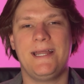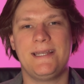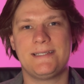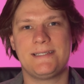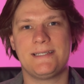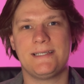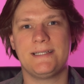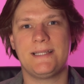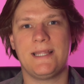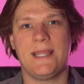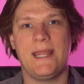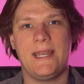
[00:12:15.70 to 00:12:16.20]
is
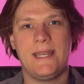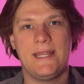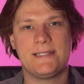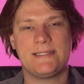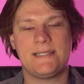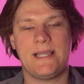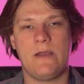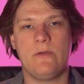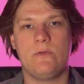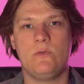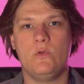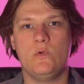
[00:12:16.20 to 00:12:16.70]
it, and that's
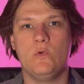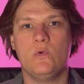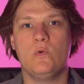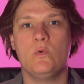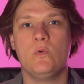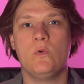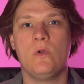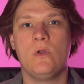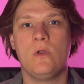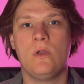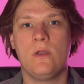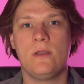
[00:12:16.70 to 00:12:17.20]
how you
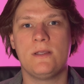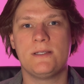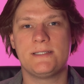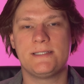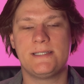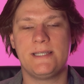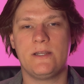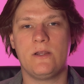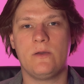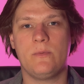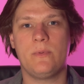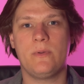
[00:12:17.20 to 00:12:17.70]

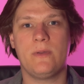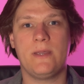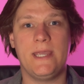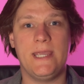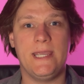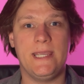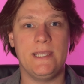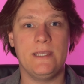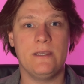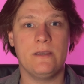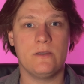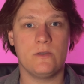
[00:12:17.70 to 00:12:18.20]
set up
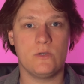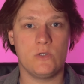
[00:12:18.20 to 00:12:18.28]
a